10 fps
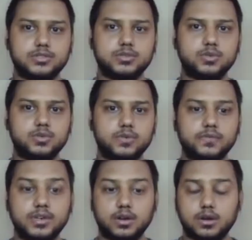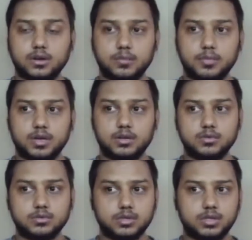so, if we talk
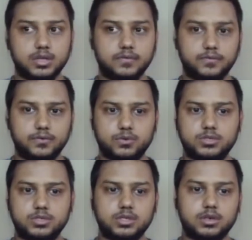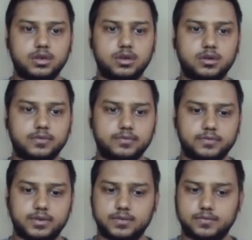about the future of
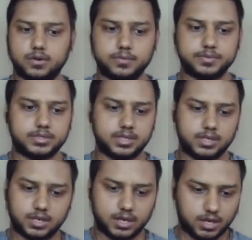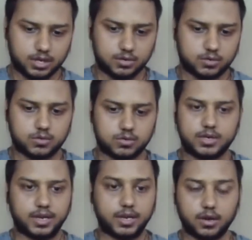DevOps and cloud
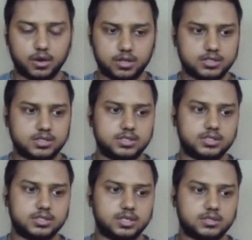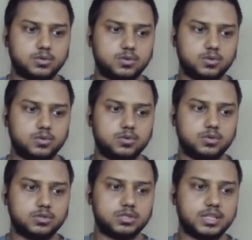technologies as a
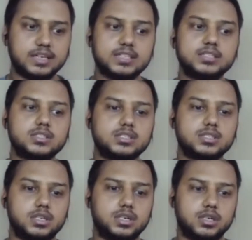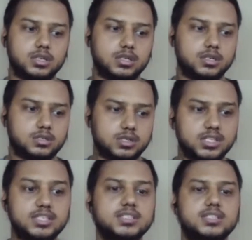whole, things
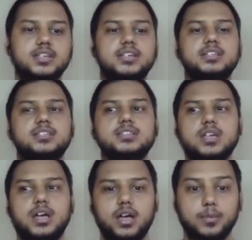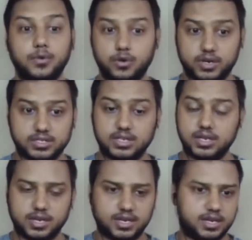these days are
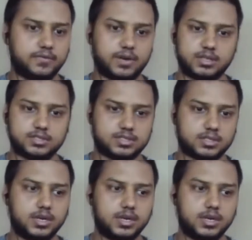progressing really fast